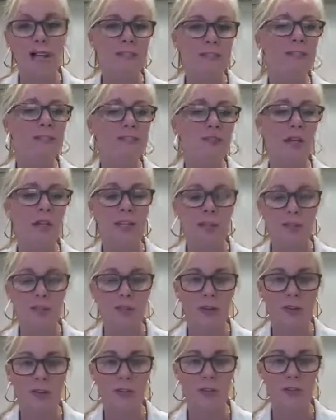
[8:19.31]
us in the right
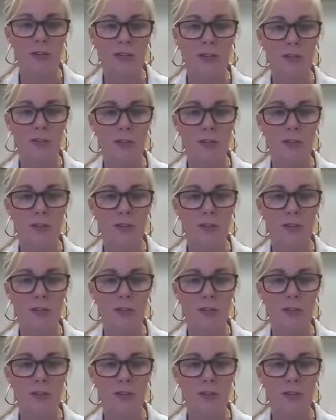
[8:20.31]
direction.